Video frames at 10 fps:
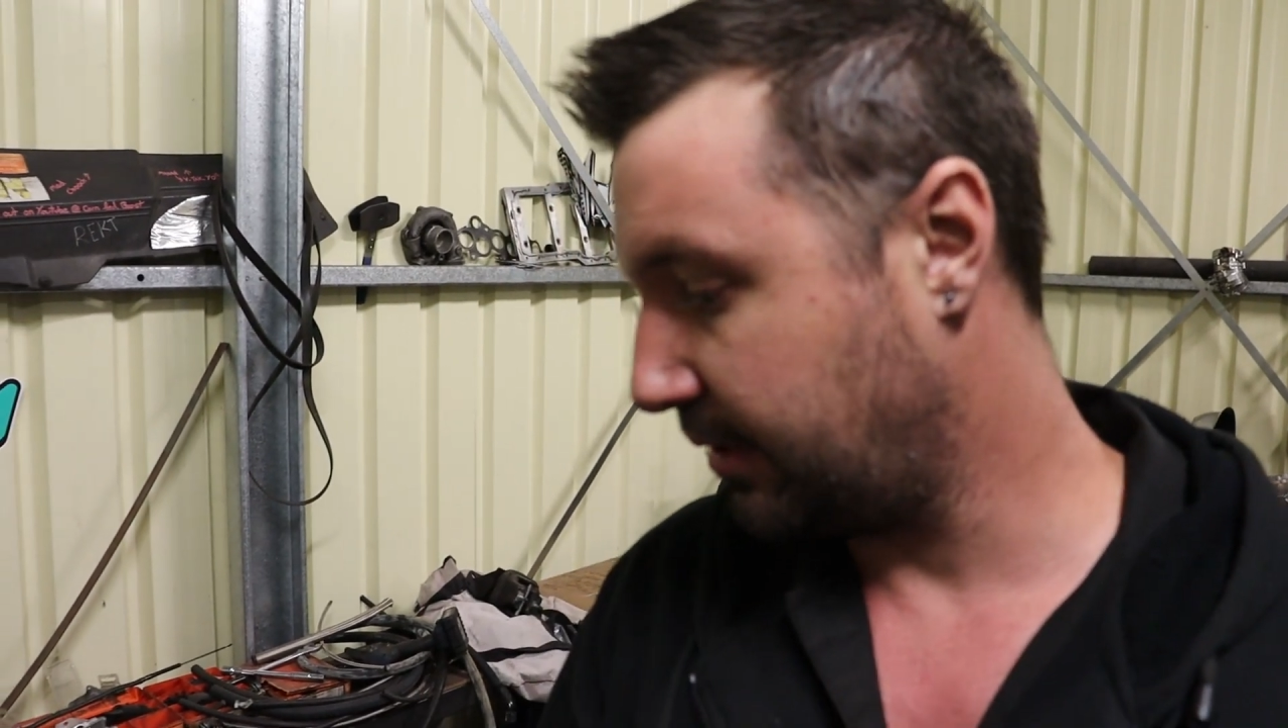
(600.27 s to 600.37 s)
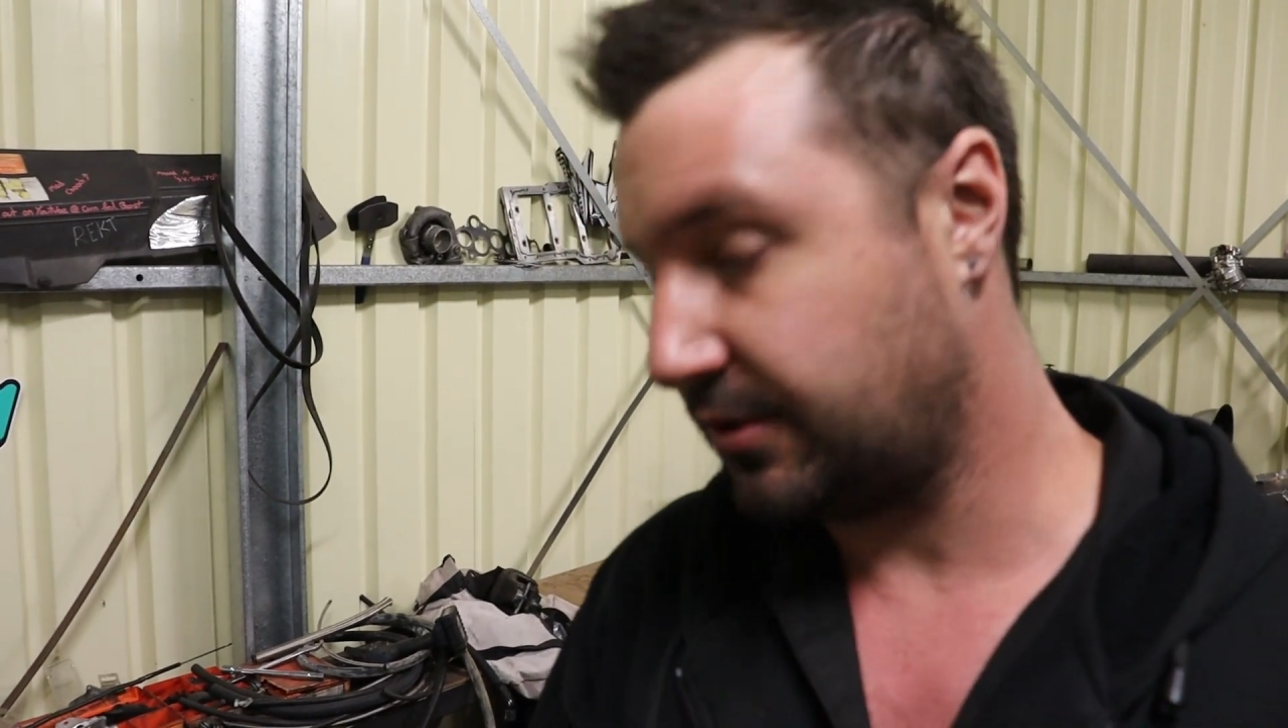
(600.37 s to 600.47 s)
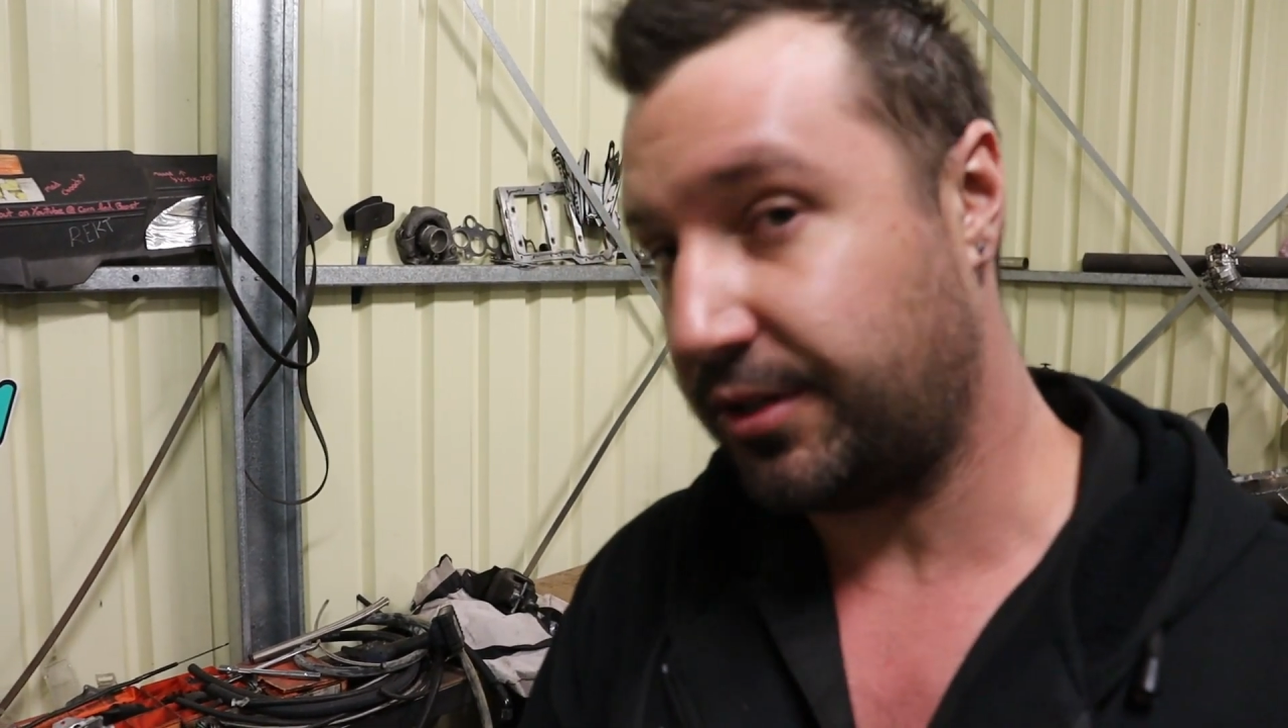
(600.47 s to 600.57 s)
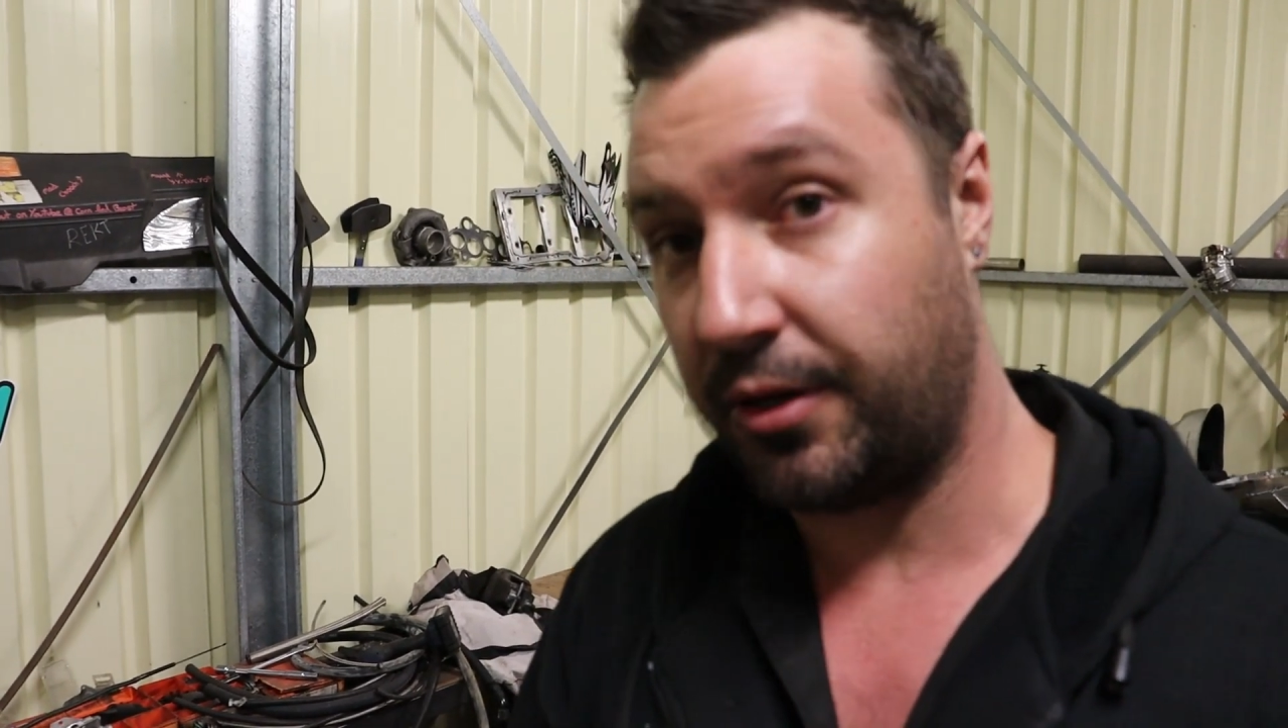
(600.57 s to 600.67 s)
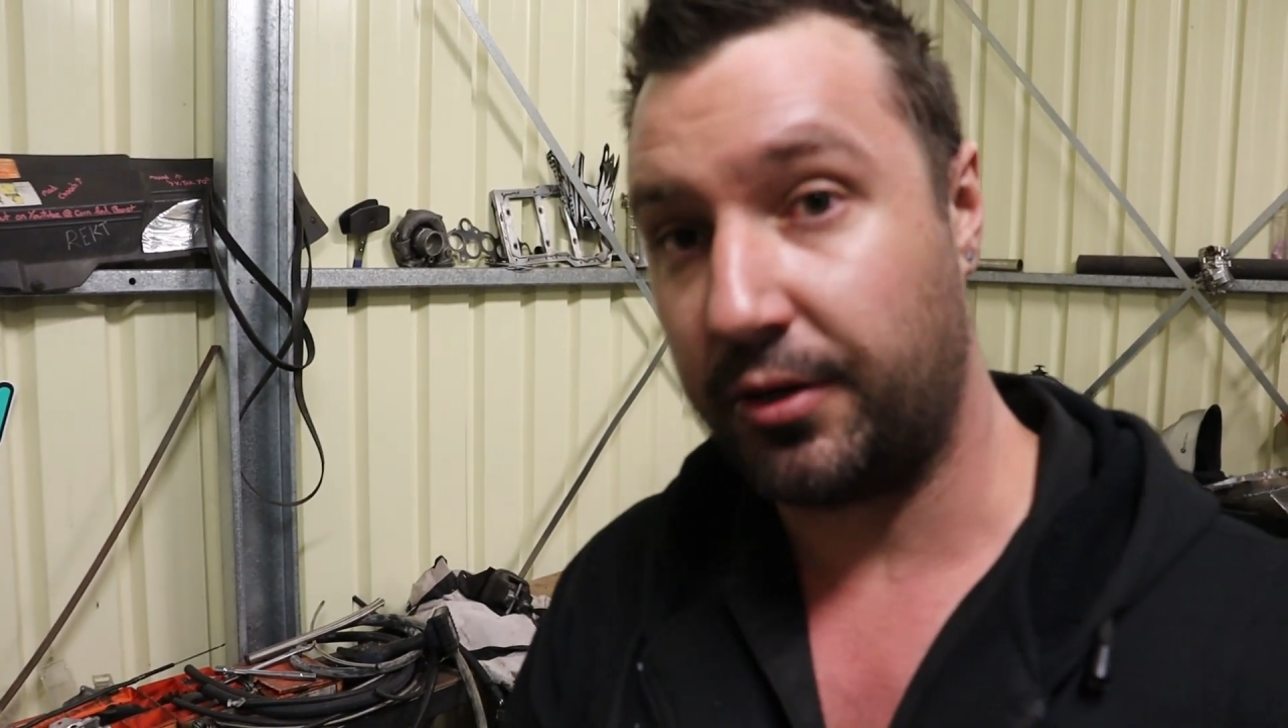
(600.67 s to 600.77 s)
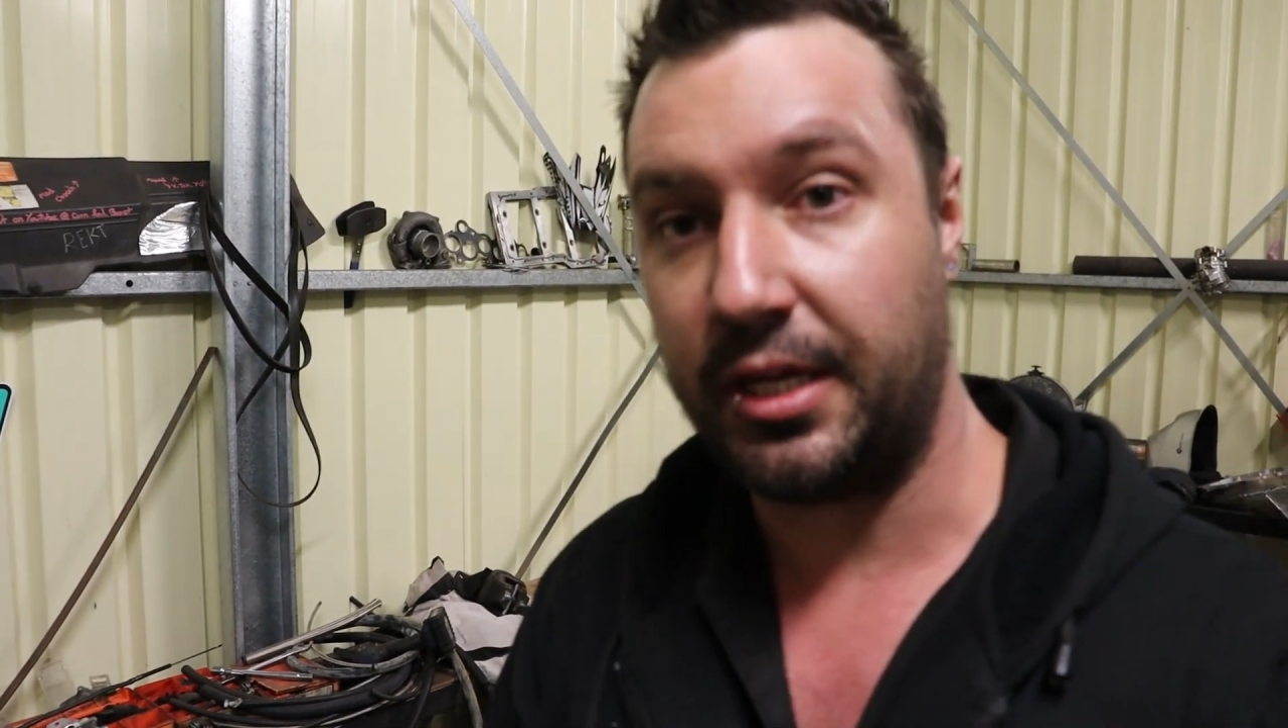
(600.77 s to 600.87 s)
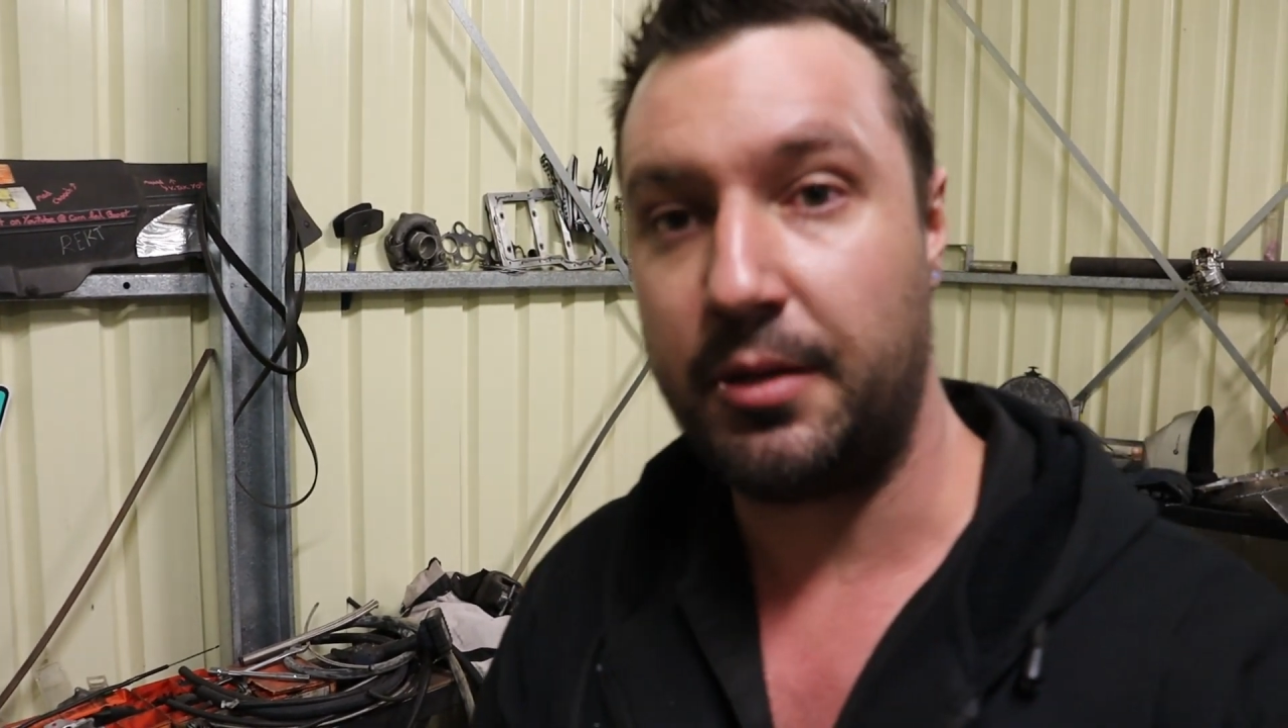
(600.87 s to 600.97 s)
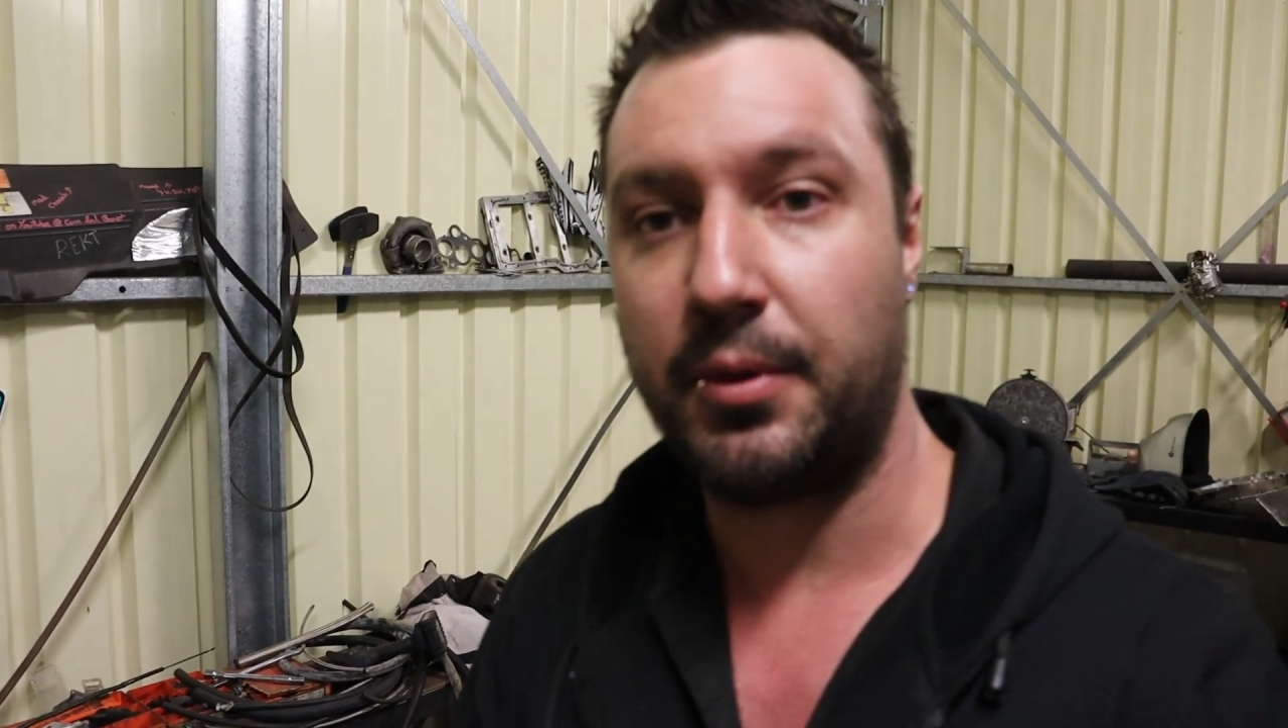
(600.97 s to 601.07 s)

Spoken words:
so keep